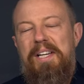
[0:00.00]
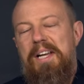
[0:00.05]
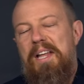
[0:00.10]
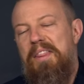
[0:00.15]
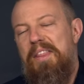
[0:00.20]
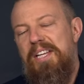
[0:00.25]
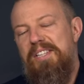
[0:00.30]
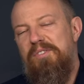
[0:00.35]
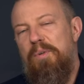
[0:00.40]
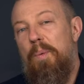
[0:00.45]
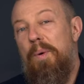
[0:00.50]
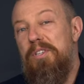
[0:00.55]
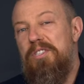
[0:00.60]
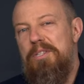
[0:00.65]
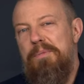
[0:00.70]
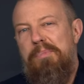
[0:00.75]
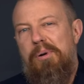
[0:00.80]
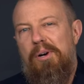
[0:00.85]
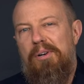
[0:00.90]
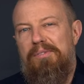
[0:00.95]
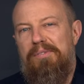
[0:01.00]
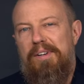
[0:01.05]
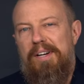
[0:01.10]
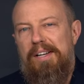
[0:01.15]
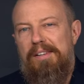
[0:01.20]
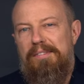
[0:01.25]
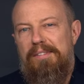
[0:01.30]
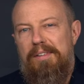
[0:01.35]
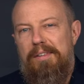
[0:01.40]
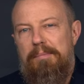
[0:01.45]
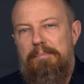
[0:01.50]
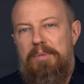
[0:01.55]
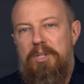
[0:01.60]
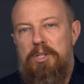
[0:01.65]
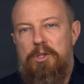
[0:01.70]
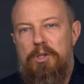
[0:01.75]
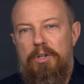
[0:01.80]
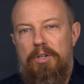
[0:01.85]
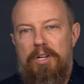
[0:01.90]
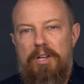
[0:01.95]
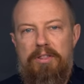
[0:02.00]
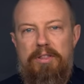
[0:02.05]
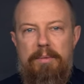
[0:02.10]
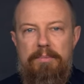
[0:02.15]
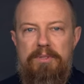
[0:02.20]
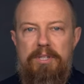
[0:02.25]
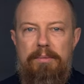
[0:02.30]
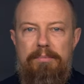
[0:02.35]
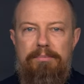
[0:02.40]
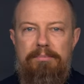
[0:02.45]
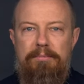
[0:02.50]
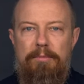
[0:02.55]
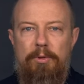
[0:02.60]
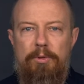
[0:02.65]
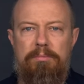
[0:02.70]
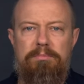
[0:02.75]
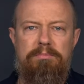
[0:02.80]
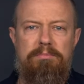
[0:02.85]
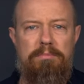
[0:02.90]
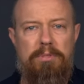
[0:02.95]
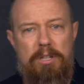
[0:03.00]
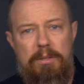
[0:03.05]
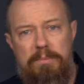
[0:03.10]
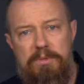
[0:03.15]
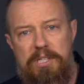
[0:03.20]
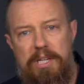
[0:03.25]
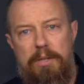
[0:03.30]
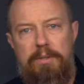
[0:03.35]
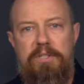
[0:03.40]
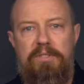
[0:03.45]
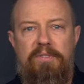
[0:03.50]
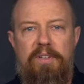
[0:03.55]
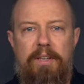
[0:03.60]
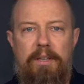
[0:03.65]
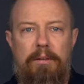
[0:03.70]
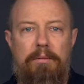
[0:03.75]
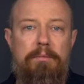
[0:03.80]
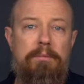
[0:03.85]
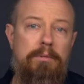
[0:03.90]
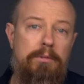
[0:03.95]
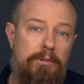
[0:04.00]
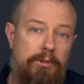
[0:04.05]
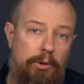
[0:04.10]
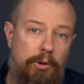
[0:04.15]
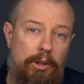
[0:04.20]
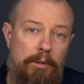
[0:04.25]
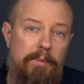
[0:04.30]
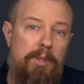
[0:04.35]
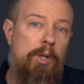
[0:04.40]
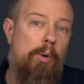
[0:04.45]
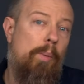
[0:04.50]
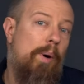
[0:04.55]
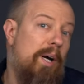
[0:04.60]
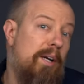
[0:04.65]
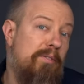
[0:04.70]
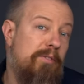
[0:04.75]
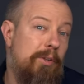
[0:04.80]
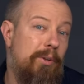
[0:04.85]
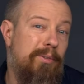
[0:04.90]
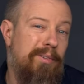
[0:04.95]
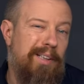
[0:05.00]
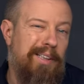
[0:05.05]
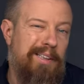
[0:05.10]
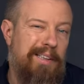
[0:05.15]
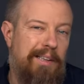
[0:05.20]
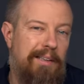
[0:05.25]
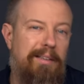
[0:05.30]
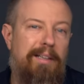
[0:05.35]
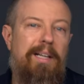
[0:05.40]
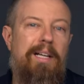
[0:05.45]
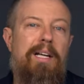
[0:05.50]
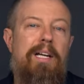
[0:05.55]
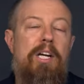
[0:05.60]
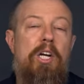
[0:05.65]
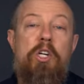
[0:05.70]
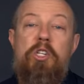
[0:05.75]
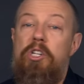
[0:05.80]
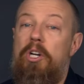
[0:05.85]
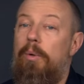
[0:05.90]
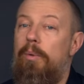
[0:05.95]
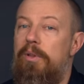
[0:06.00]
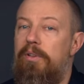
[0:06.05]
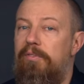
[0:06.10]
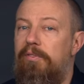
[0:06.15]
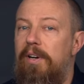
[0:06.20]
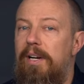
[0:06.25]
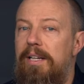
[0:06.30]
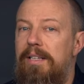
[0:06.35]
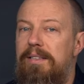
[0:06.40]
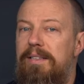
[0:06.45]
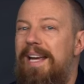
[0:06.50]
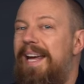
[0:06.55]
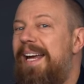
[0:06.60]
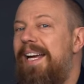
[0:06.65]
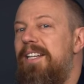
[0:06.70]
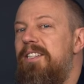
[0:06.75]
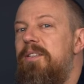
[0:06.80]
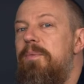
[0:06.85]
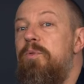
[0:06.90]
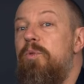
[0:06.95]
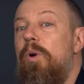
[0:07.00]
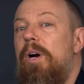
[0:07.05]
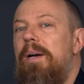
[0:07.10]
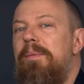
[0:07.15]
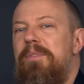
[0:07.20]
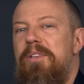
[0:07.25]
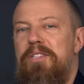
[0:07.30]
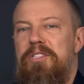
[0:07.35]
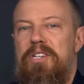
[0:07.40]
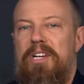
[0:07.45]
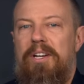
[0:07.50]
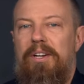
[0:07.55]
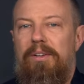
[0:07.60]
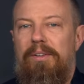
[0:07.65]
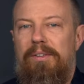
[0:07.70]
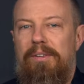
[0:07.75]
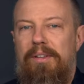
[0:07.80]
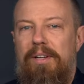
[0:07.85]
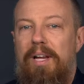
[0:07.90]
Thanks for watching part 5. Be sure to thumbs up or thumbs down this video. Do let me know why if you don't like it. Share it with a friend and subscribe to the channel.